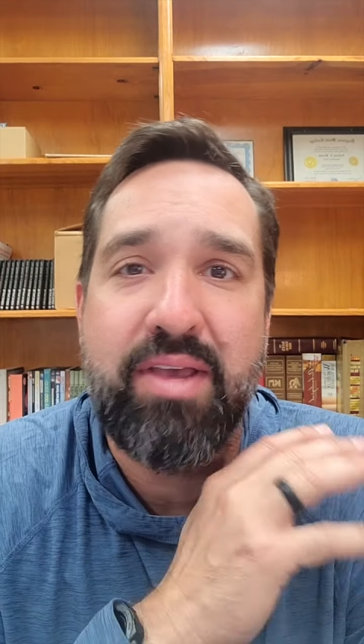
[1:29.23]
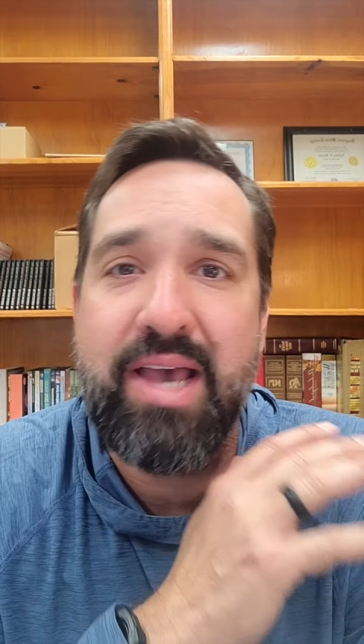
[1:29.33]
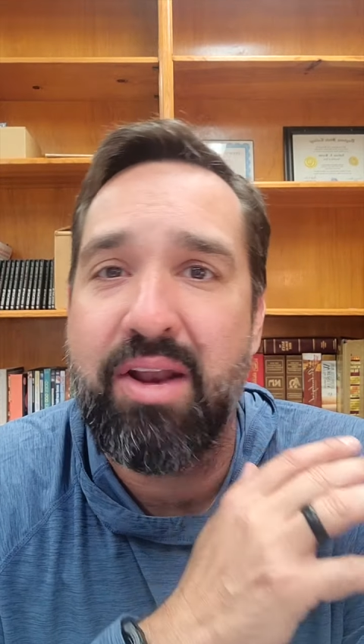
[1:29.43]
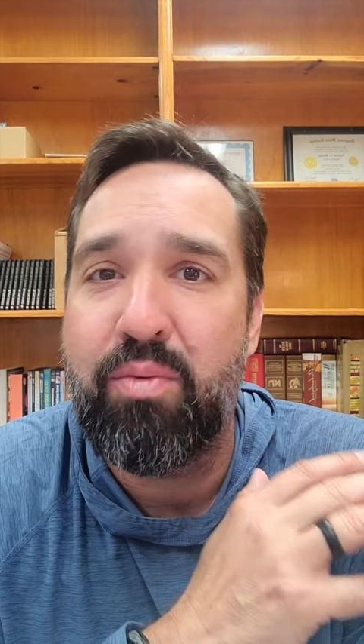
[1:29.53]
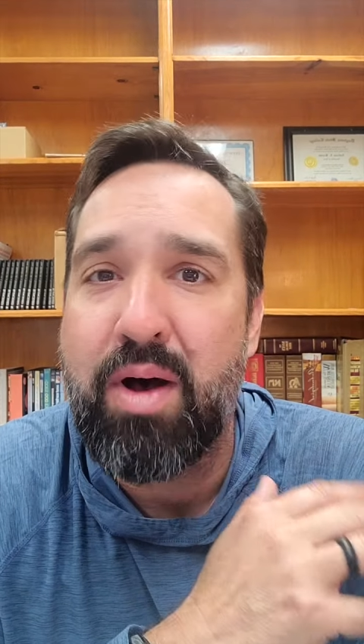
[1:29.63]
We
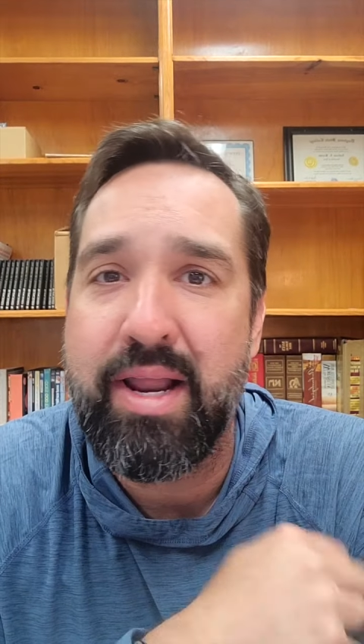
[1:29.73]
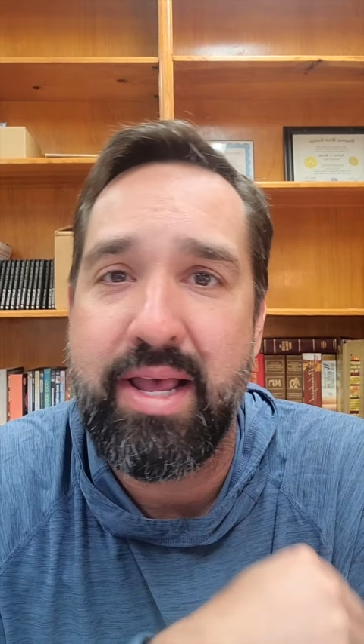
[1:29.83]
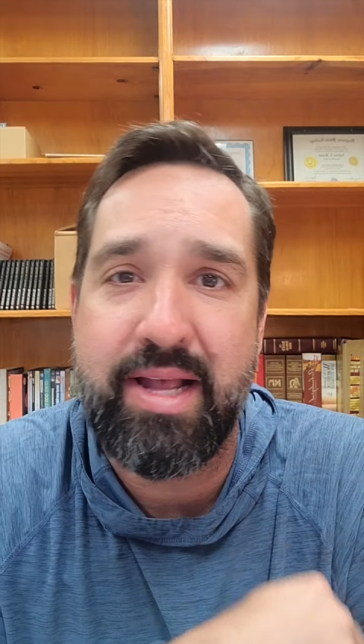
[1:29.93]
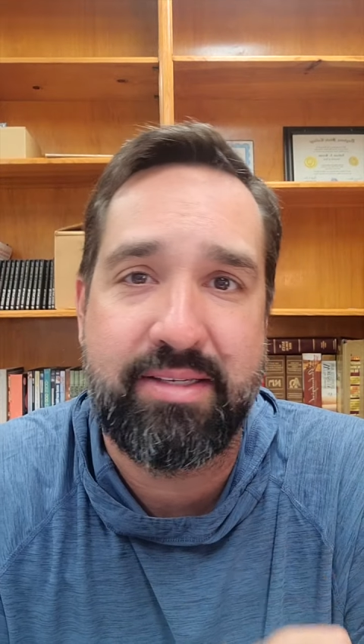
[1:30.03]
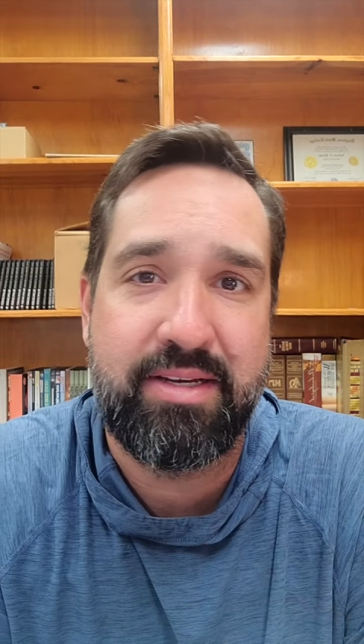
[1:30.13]
got Awana
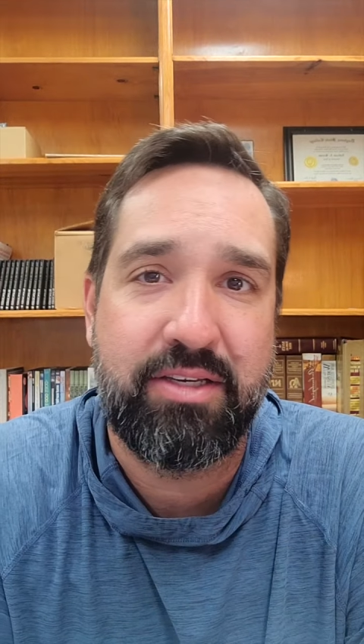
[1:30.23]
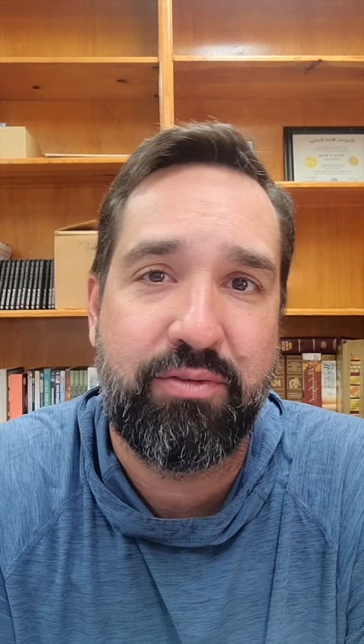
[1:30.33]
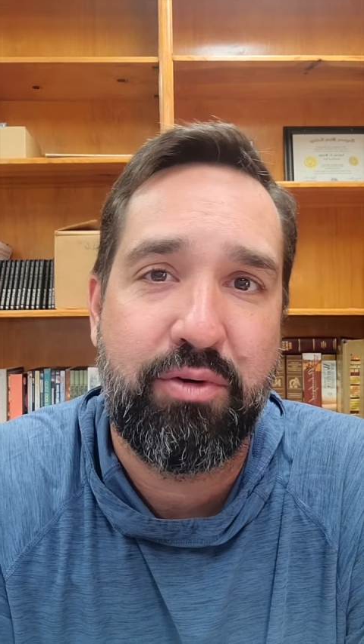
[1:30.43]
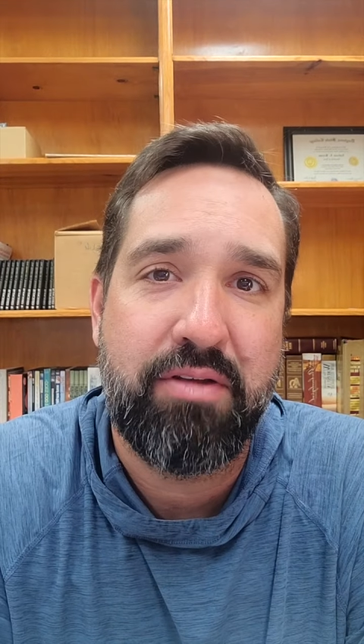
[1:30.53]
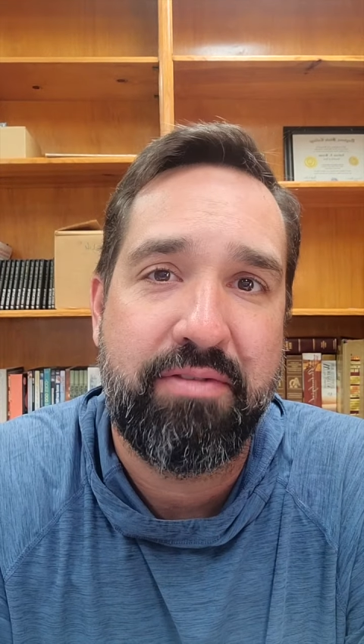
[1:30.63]
at
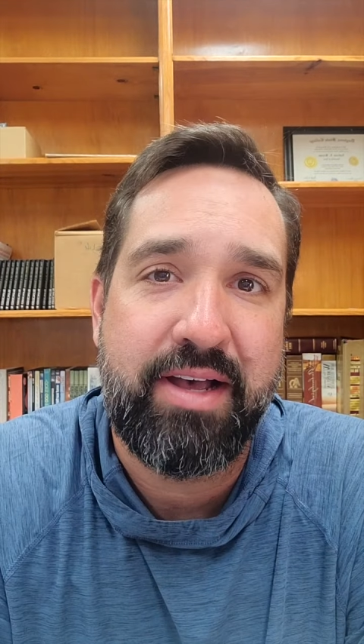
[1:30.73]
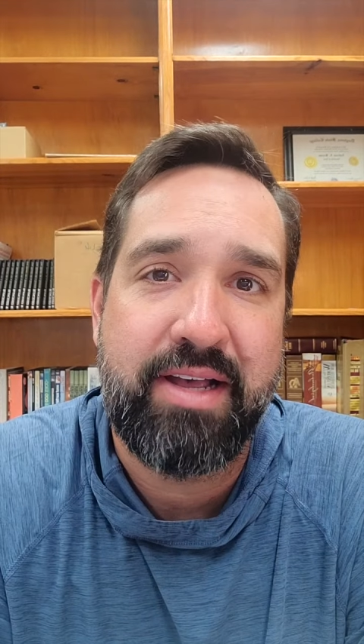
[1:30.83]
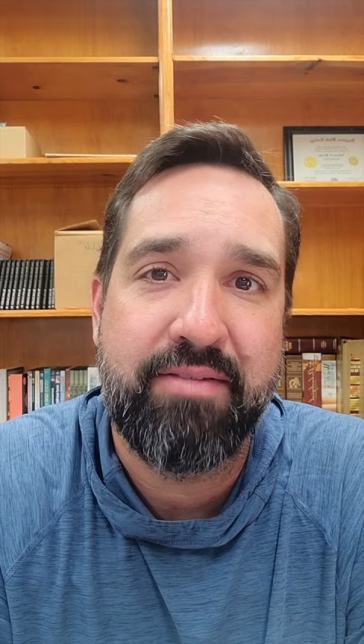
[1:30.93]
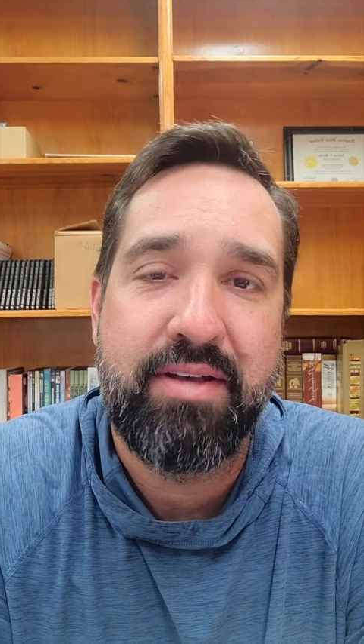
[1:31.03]
6:45.